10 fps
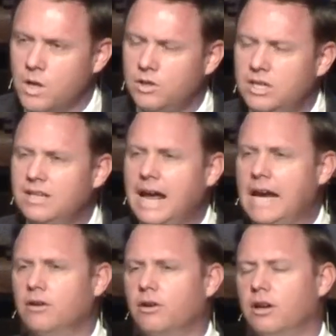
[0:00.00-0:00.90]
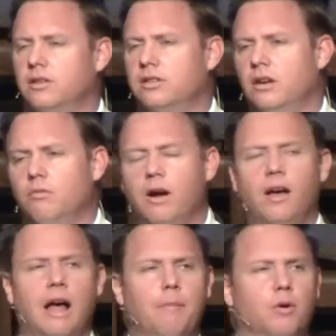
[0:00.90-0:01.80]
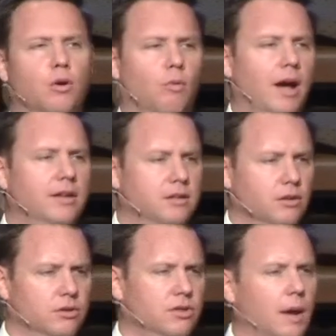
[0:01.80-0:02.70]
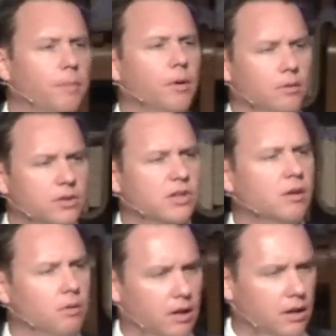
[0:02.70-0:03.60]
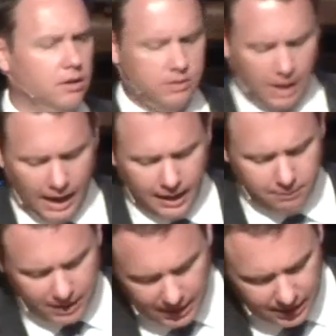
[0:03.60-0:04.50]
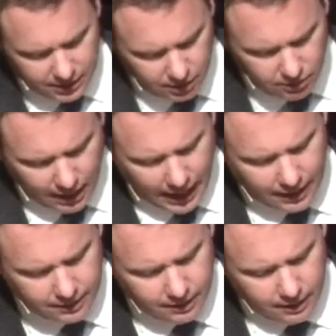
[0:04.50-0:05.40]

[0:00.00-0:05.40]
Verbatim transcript: You see, Daniel could have said, Well, I'm going to wait till supper and see what it looks like. But he didn't do that.